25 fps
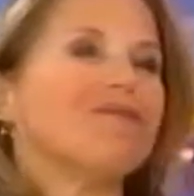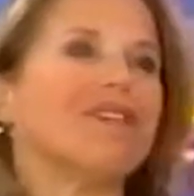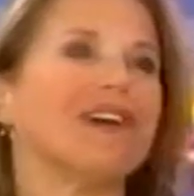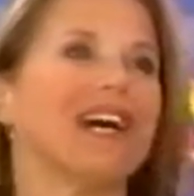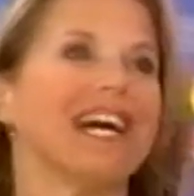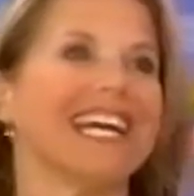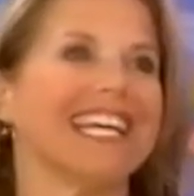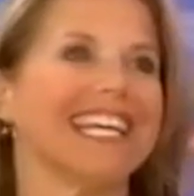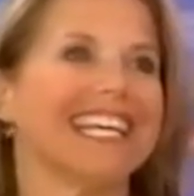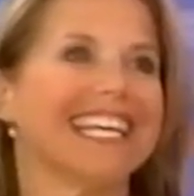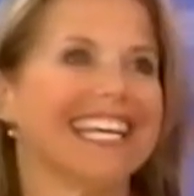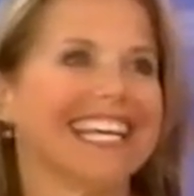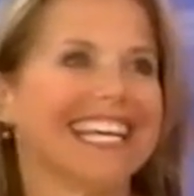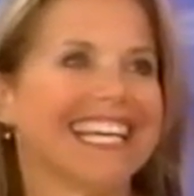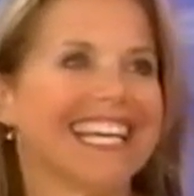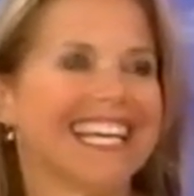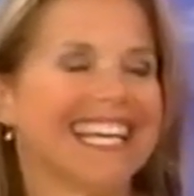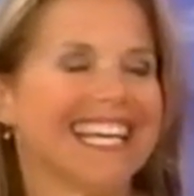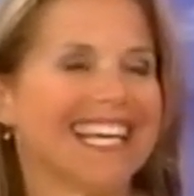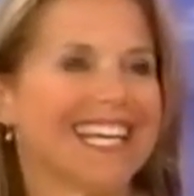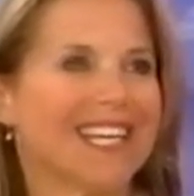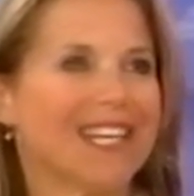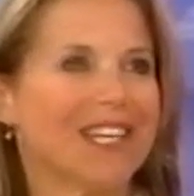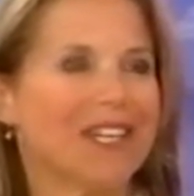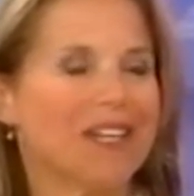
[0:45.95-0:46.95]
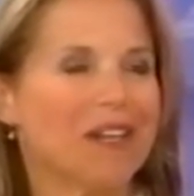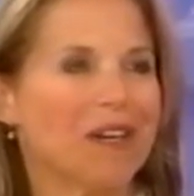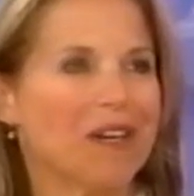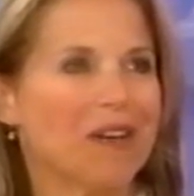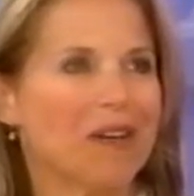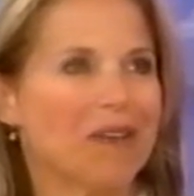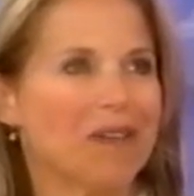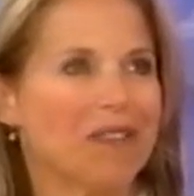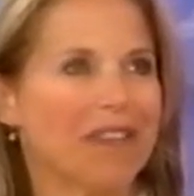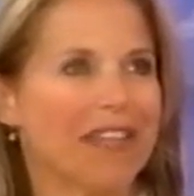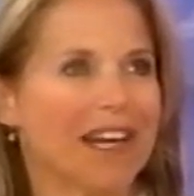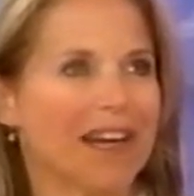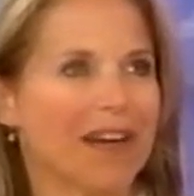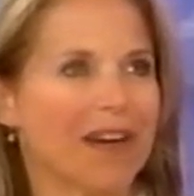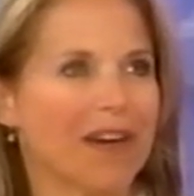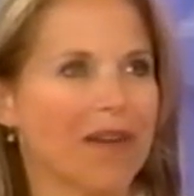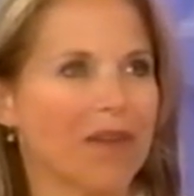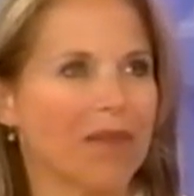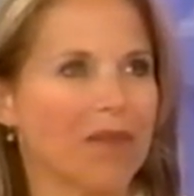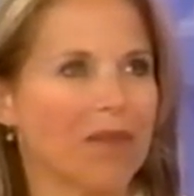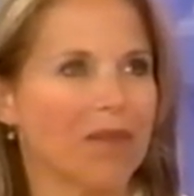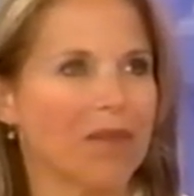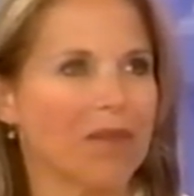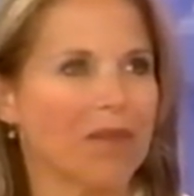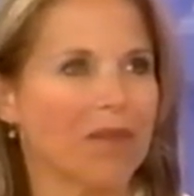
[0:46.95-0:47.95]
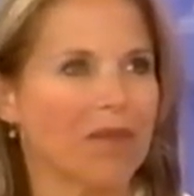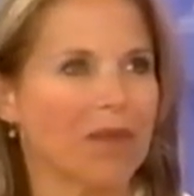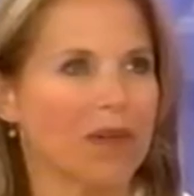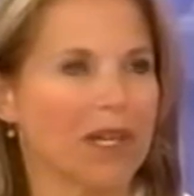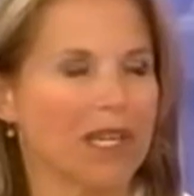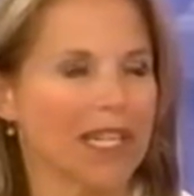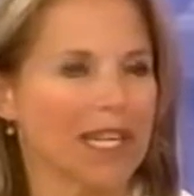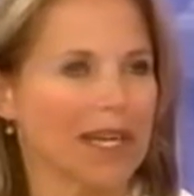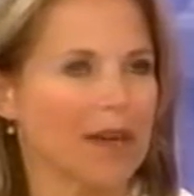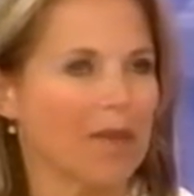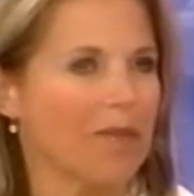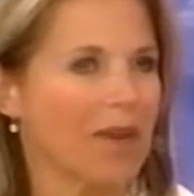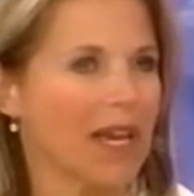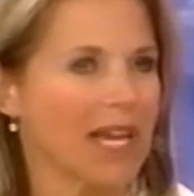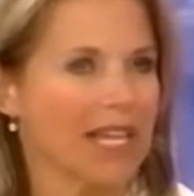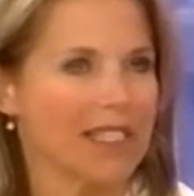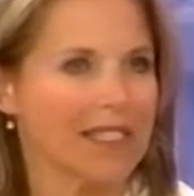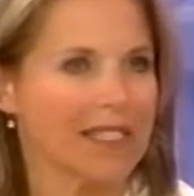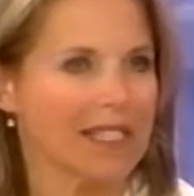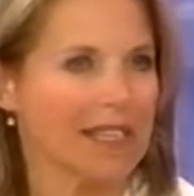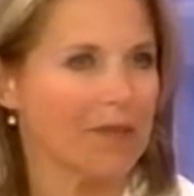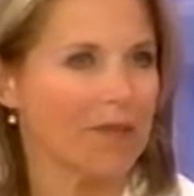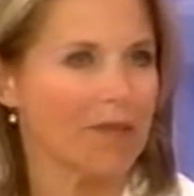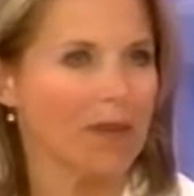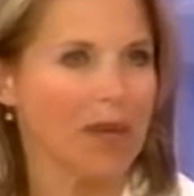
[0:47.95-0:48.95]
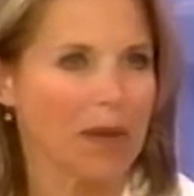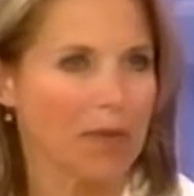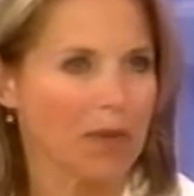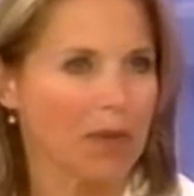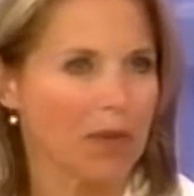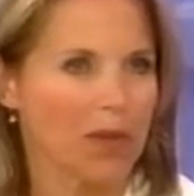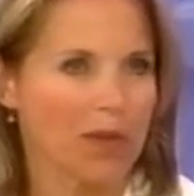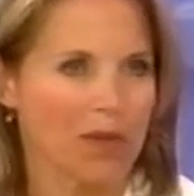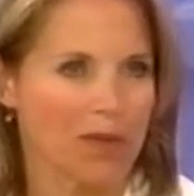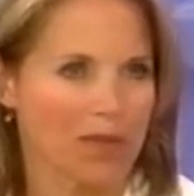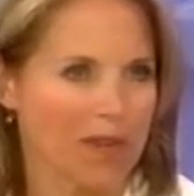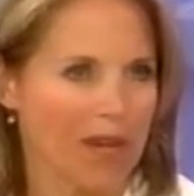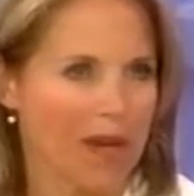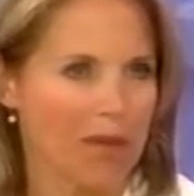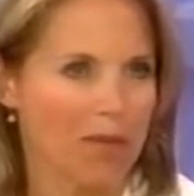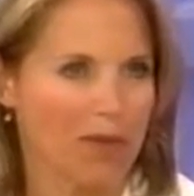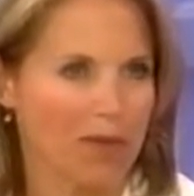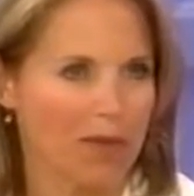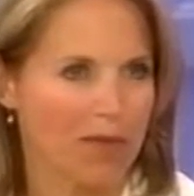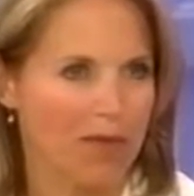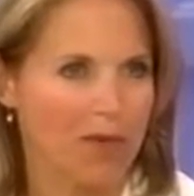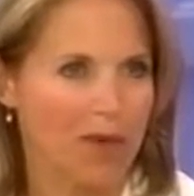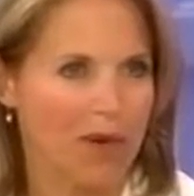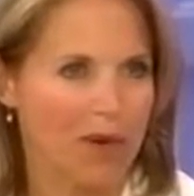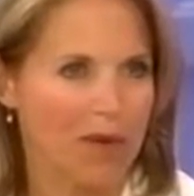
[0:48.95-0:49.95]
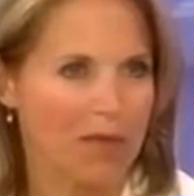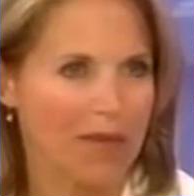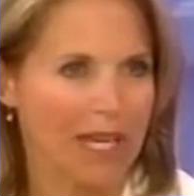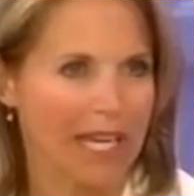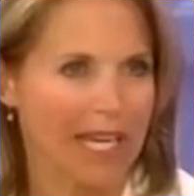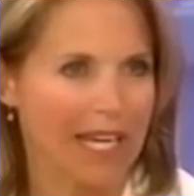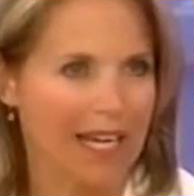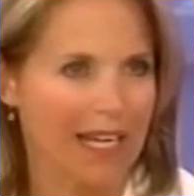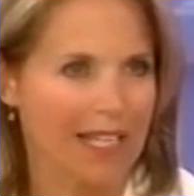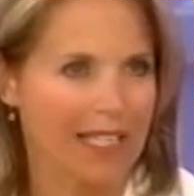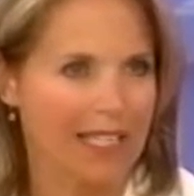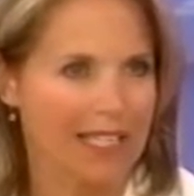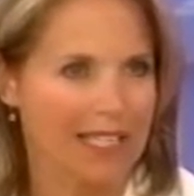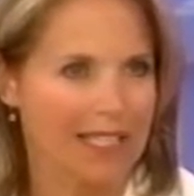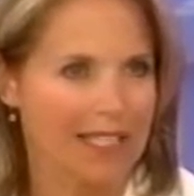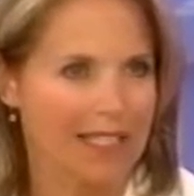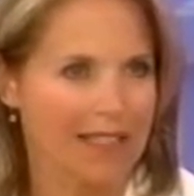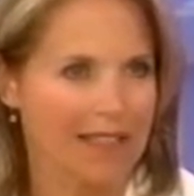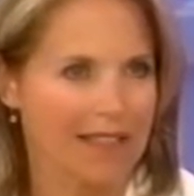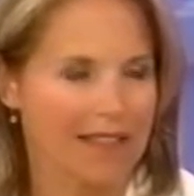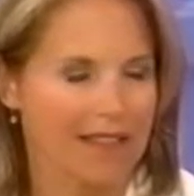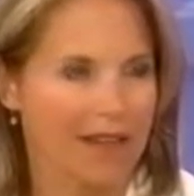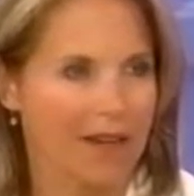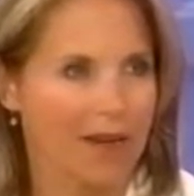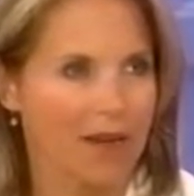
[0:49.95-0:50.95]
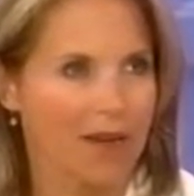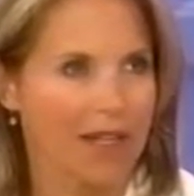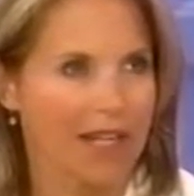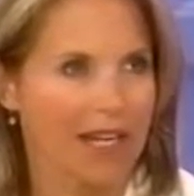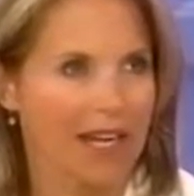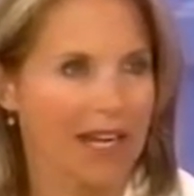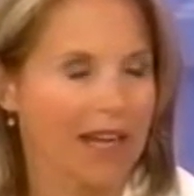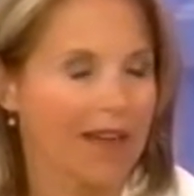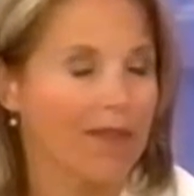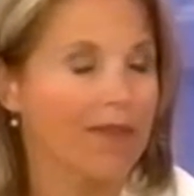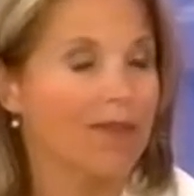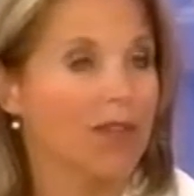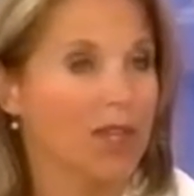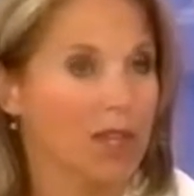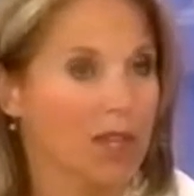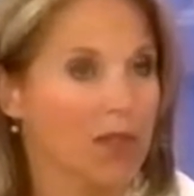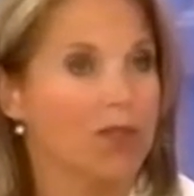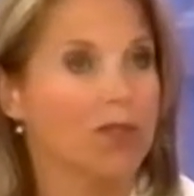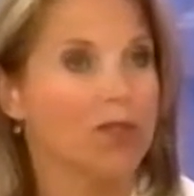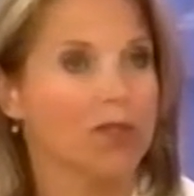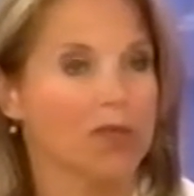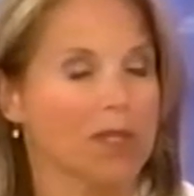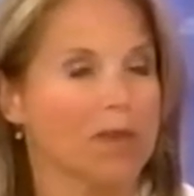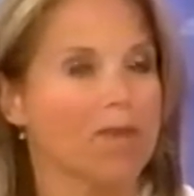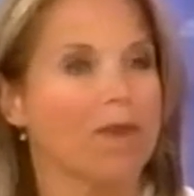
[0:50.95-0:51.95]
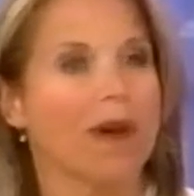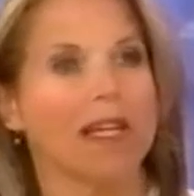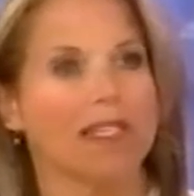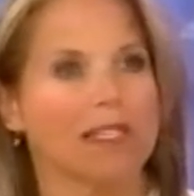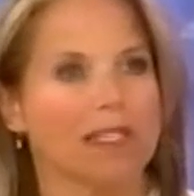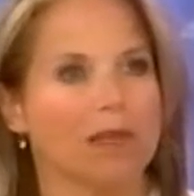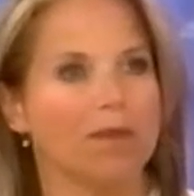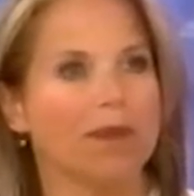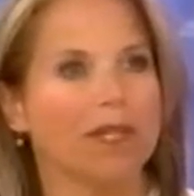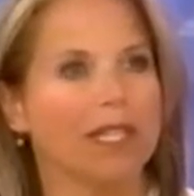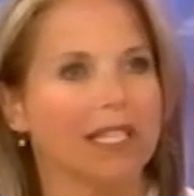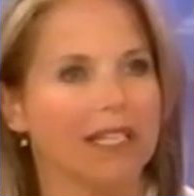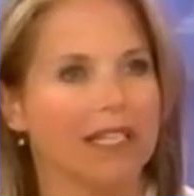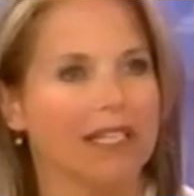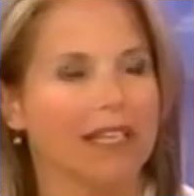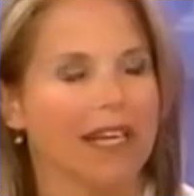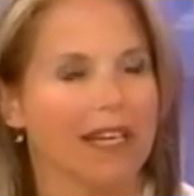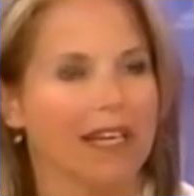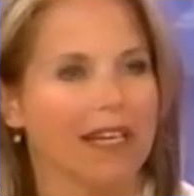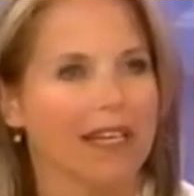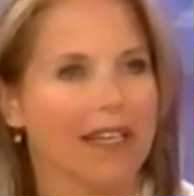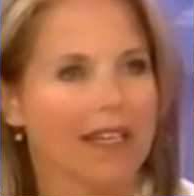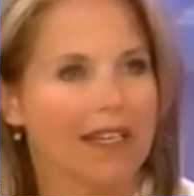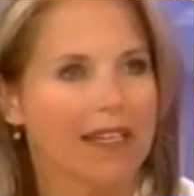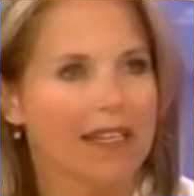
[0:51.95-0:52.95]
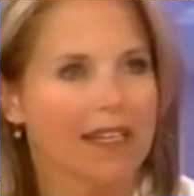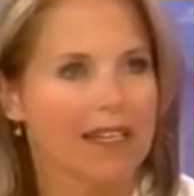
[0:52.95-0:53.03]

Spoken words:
But, you know, they're really amazing people who've come before me, and I just know that I have a huge responsibility